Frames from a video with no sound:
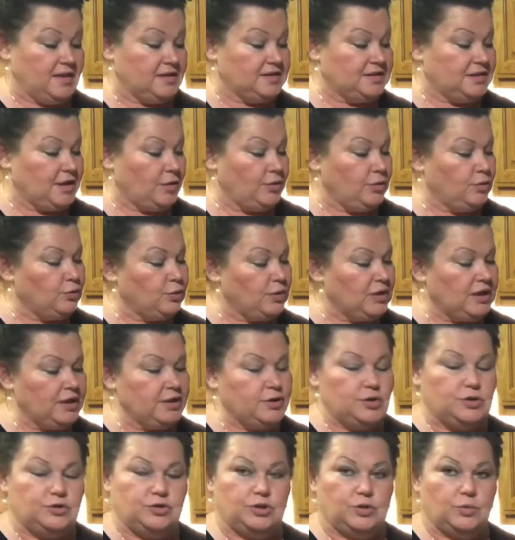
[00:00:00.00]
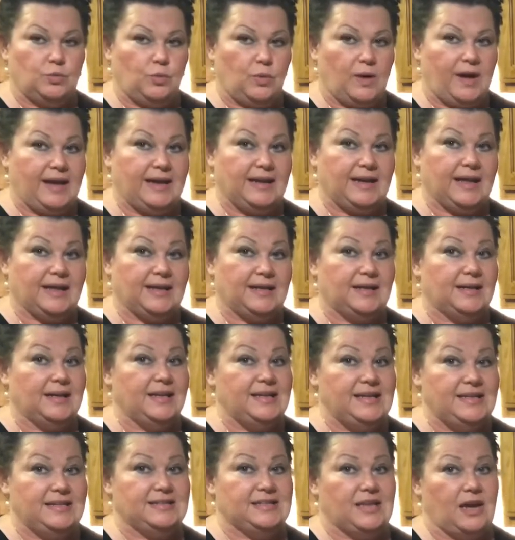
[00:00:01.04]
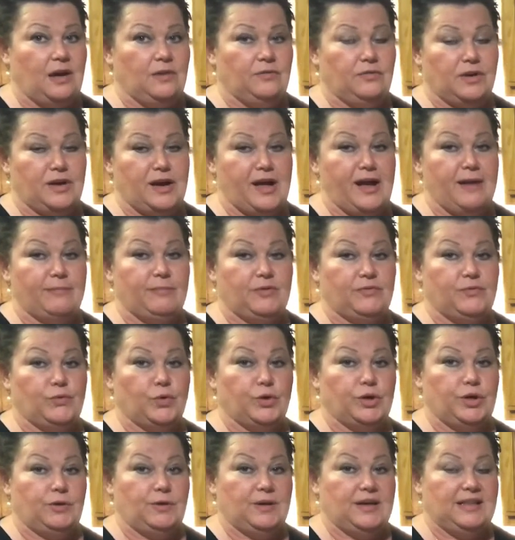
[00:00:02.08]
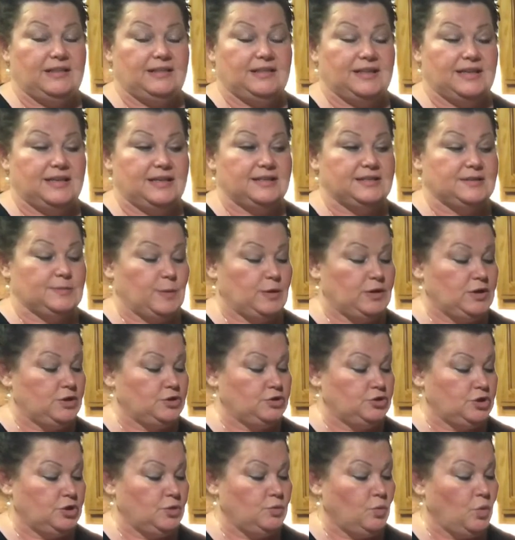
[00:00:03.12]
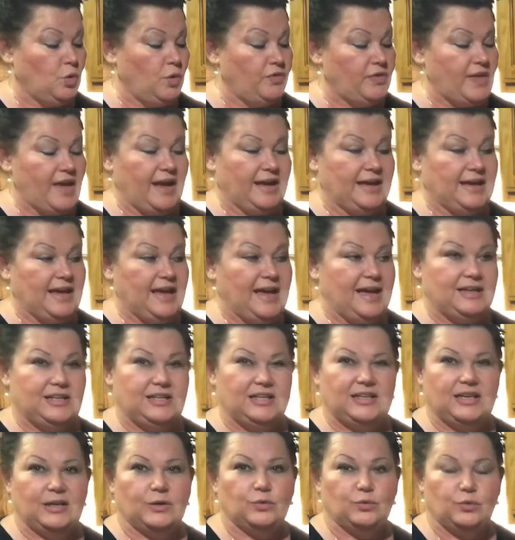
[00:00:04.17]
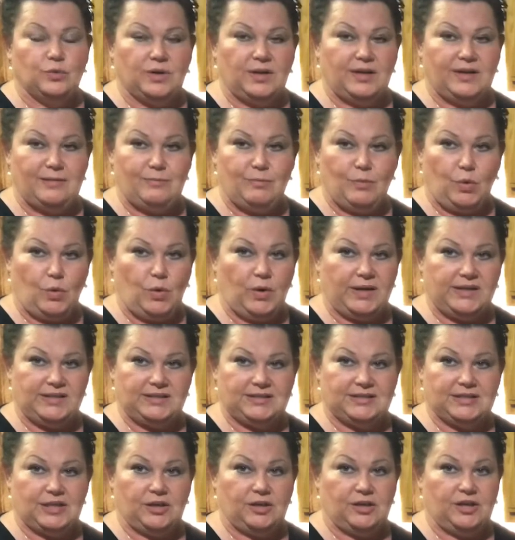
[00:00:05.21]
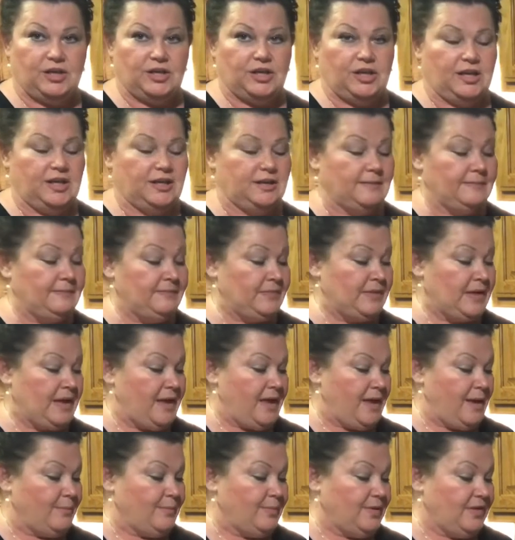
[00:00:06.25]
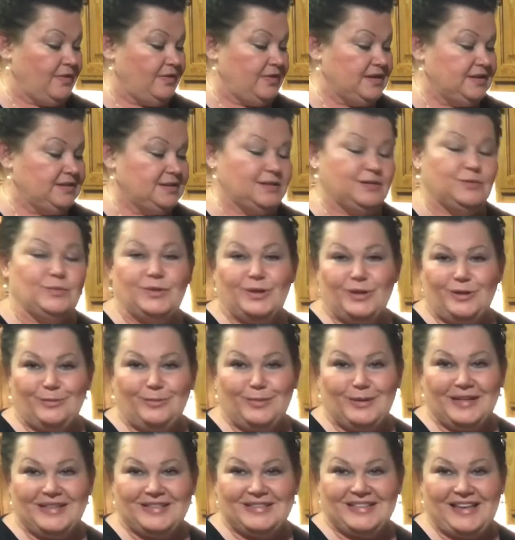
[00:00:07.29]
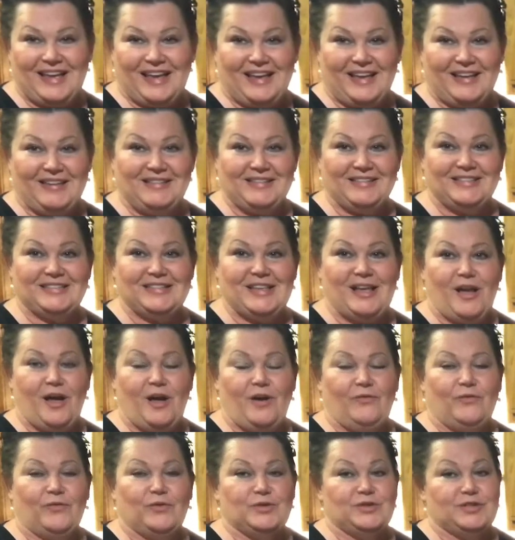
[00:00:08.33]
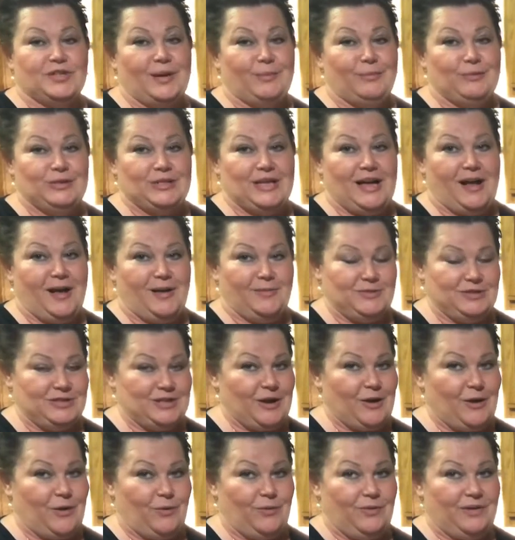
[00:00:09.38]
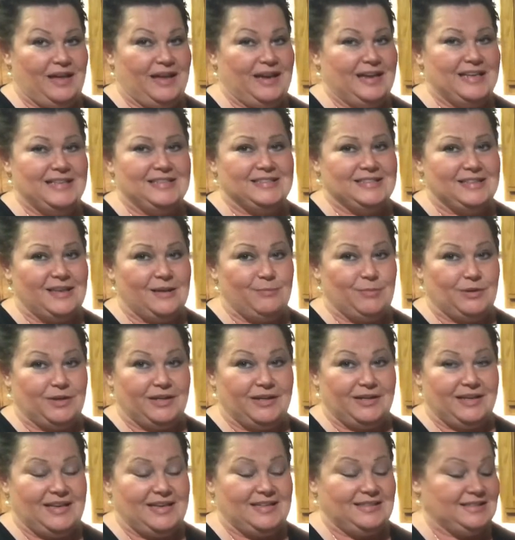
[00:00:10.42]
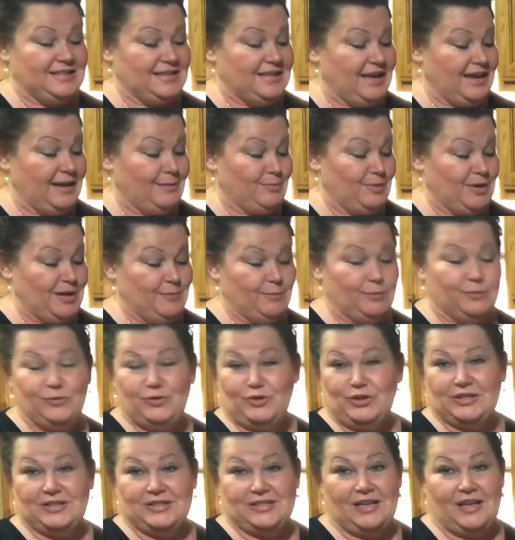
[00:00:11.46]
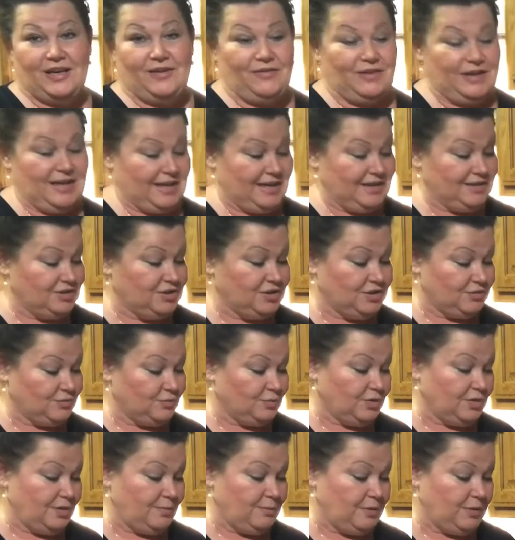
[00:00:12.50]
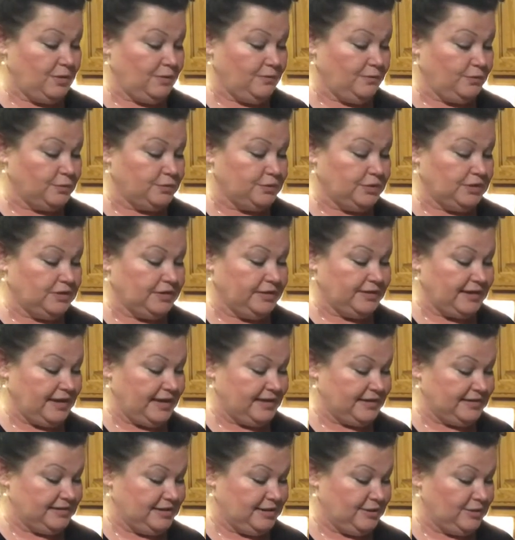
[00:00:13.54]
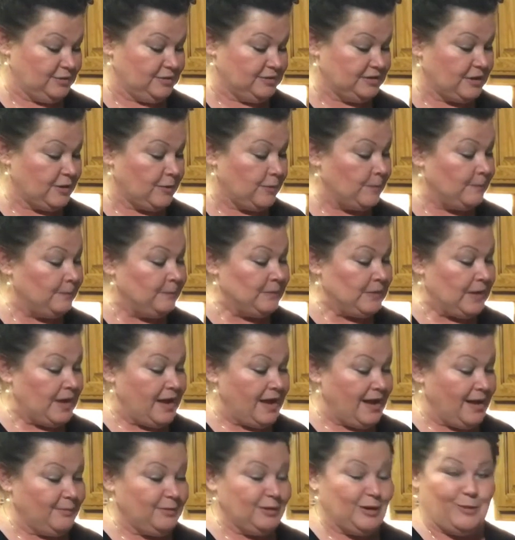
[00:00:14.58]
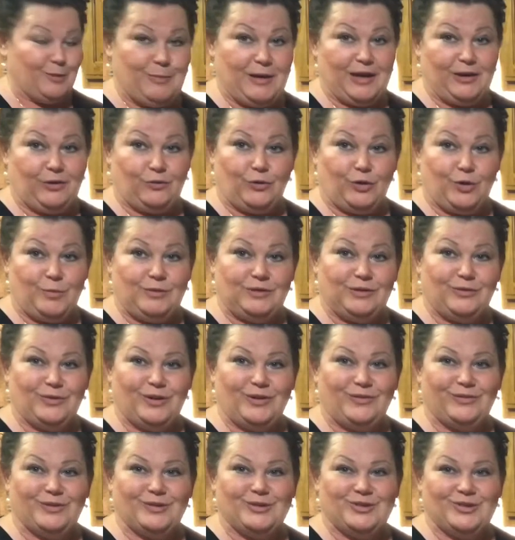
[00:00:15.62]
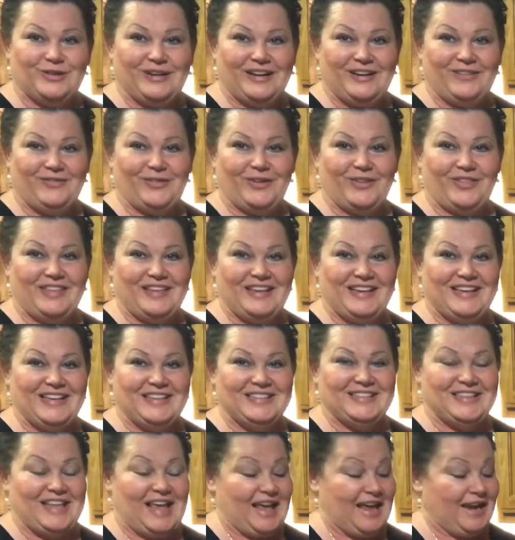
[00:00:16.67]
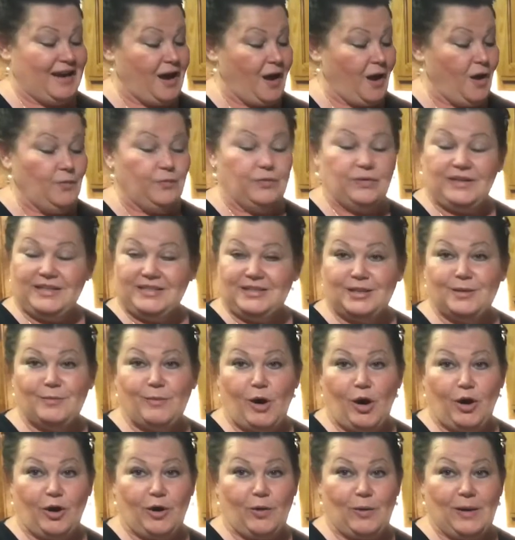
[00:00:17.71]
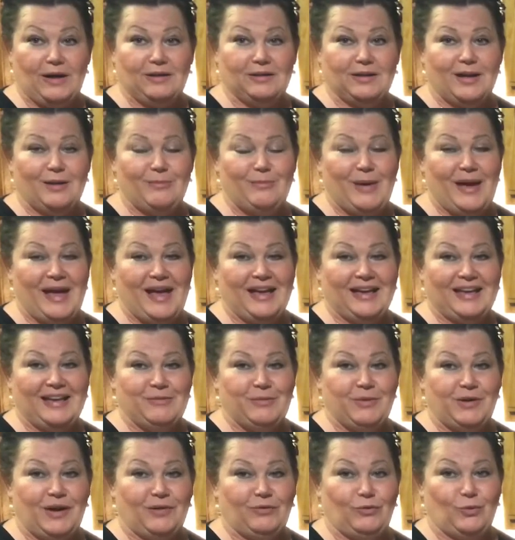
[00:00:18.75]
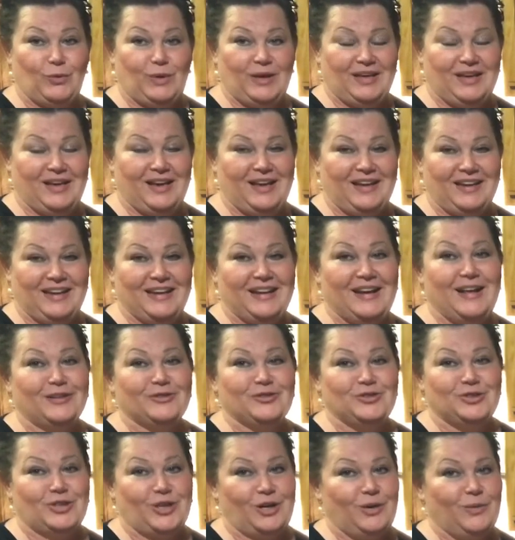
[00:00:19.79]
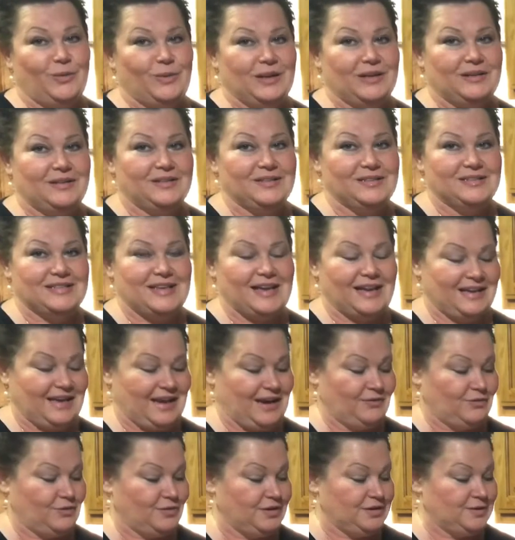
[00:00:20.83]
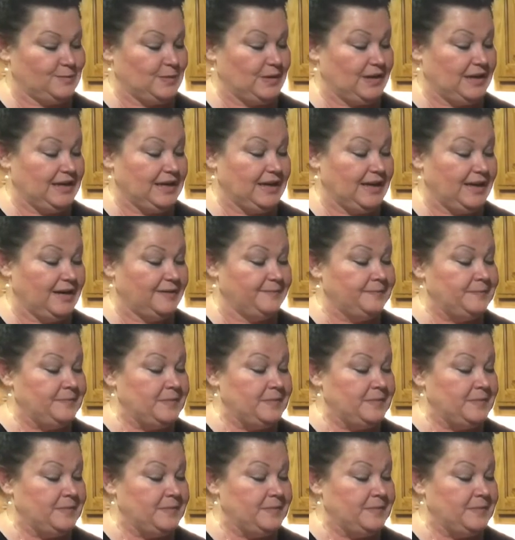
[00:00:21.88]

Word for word: So you really, you should wait at least overnight before you eat this because you want that cake to get really moist and good. But this is one of the best cakes for summertime. So, and it's simple and easy and people just love it and it's just really beautiful to look at too. So I'm to make room in the refrigerator for this and hopefully tomorrow I'll come back whenever we cut it and I'll show you what it looks like after it's been cut.